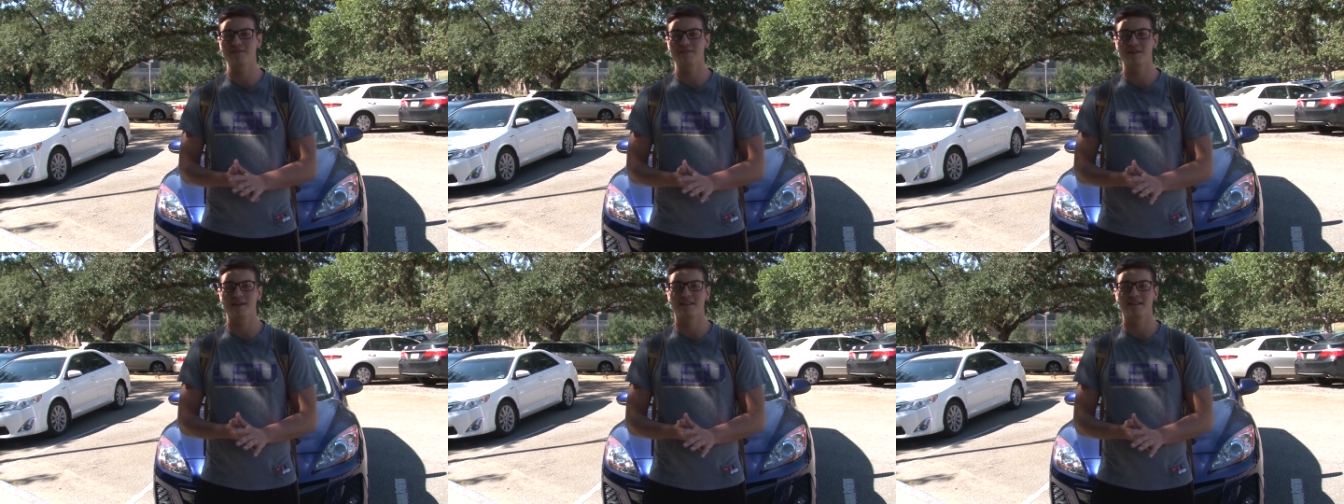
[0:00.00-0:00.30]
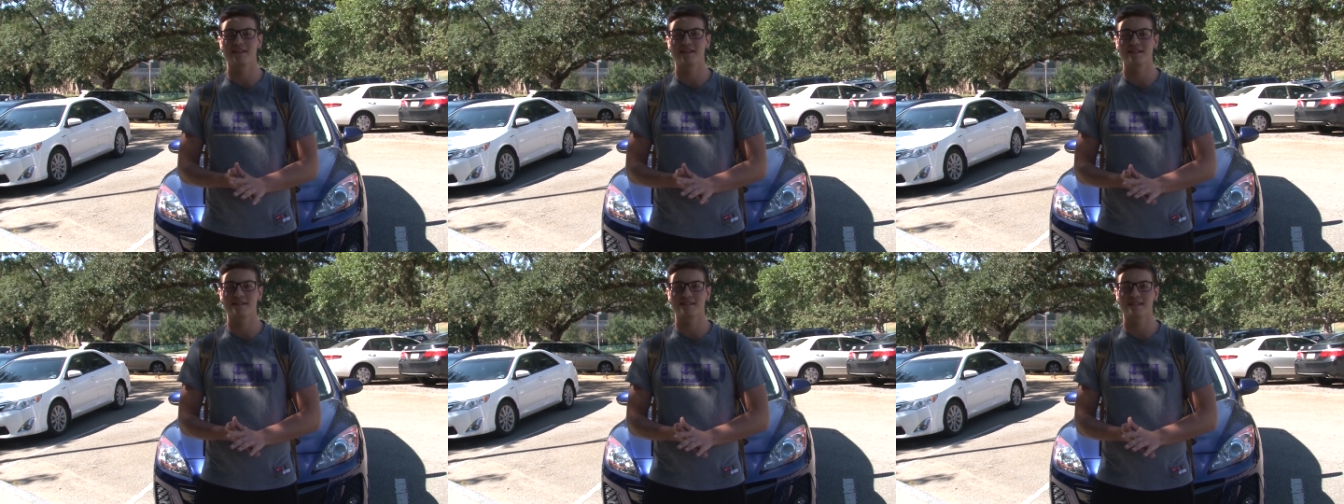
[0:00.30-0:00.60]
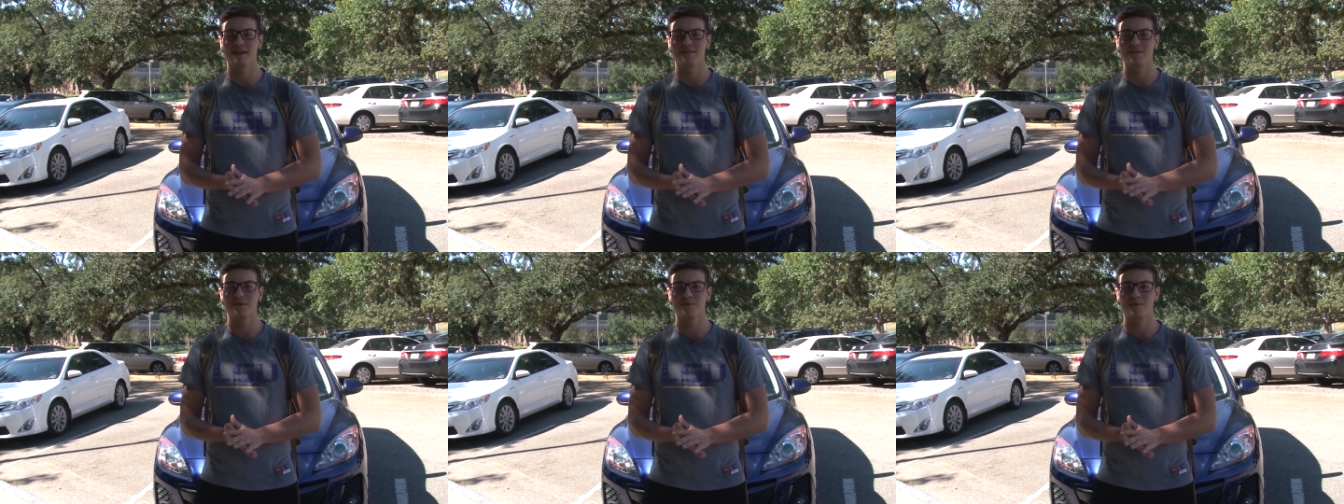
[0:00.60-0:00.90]
and then
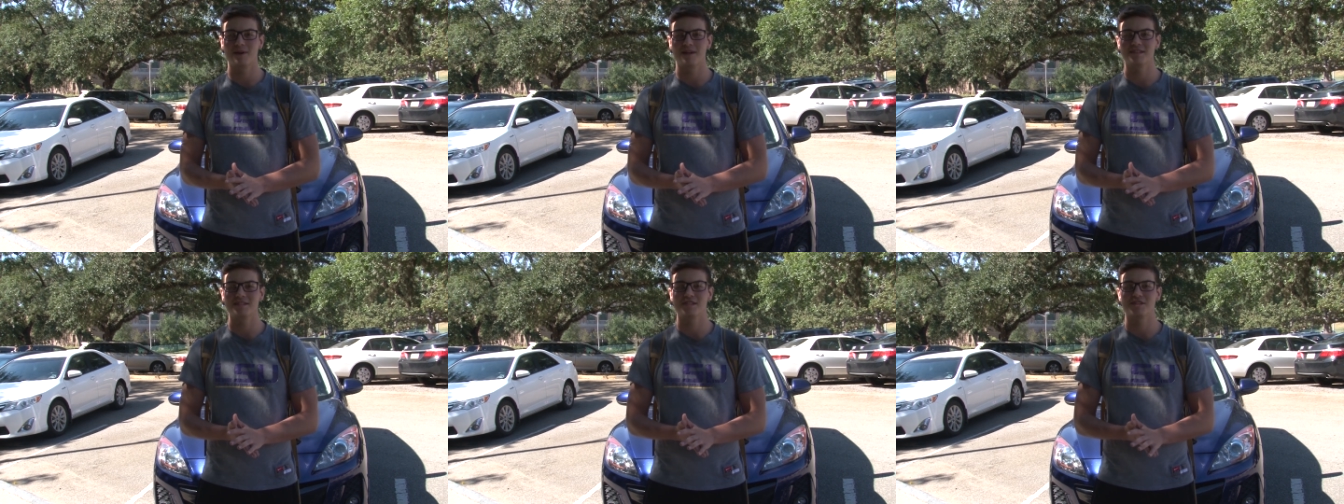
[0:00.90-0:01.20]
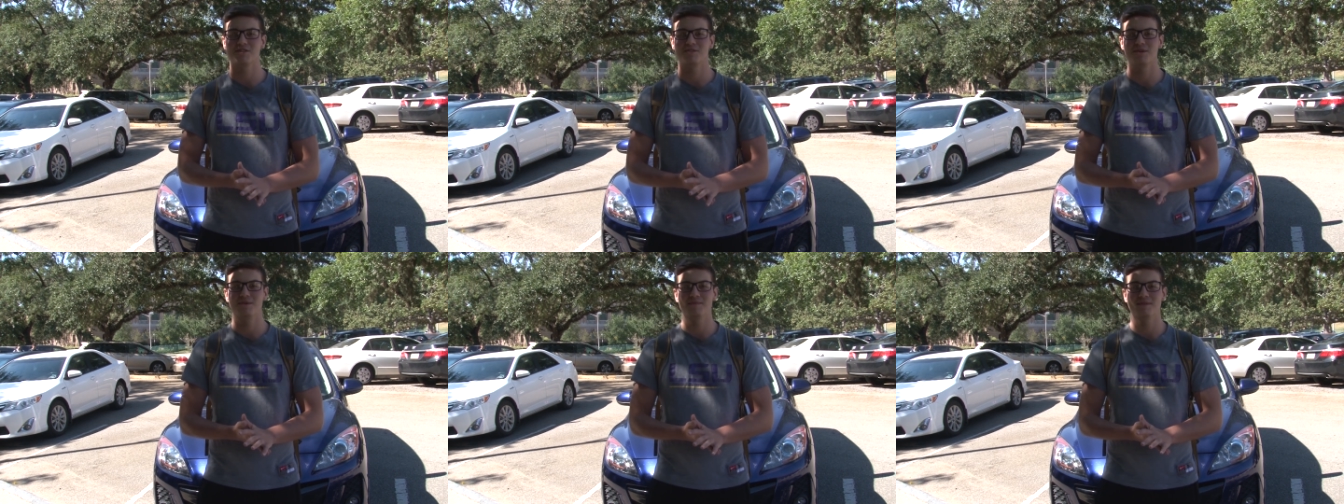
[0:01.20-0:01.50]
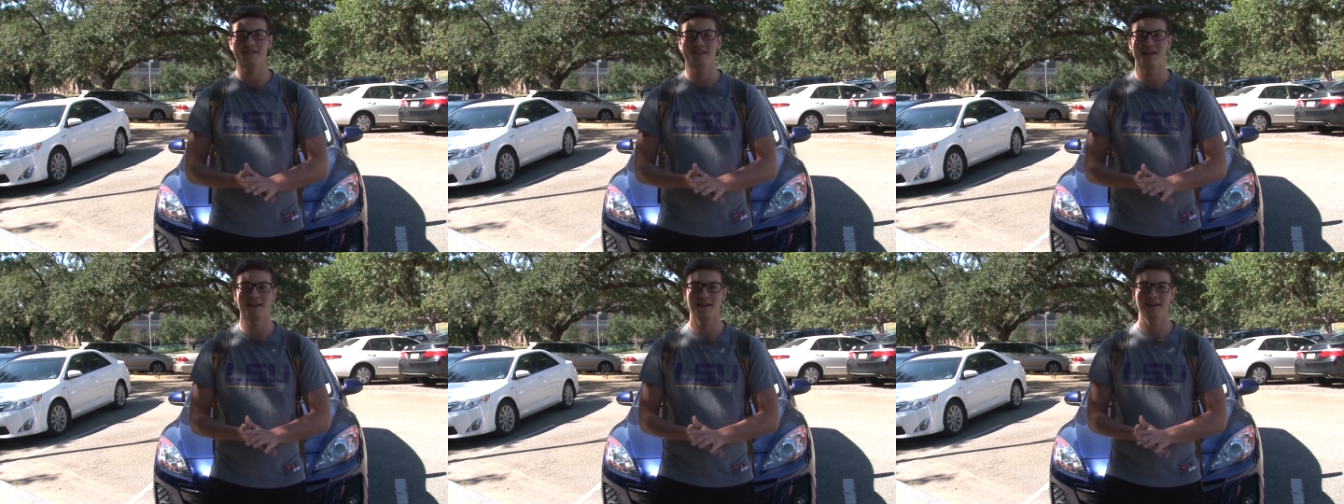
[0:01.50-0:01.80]
Devin White strip
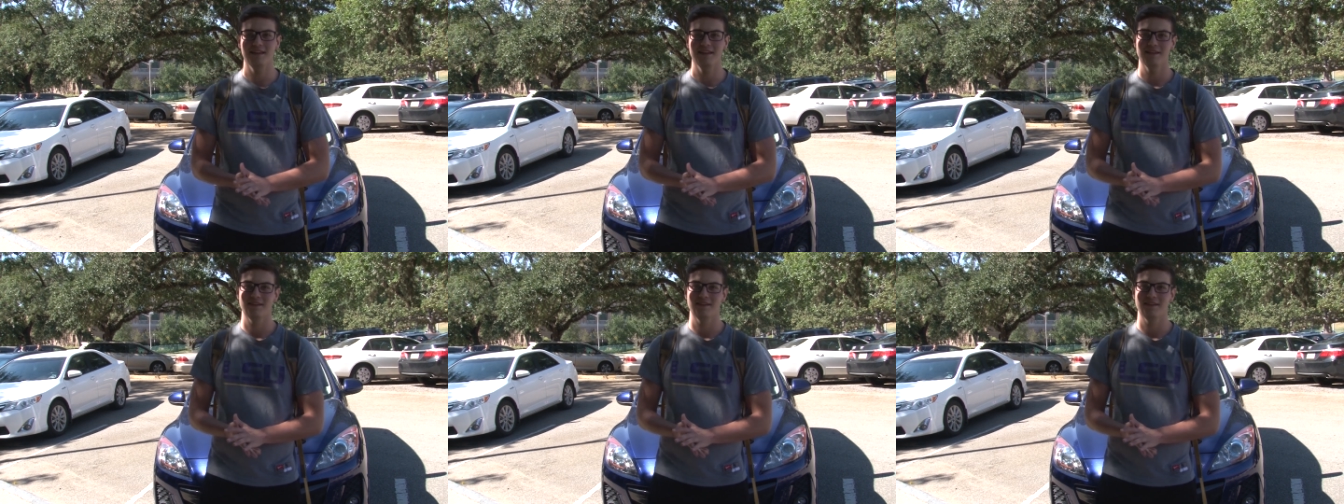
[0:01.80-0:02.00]
sack.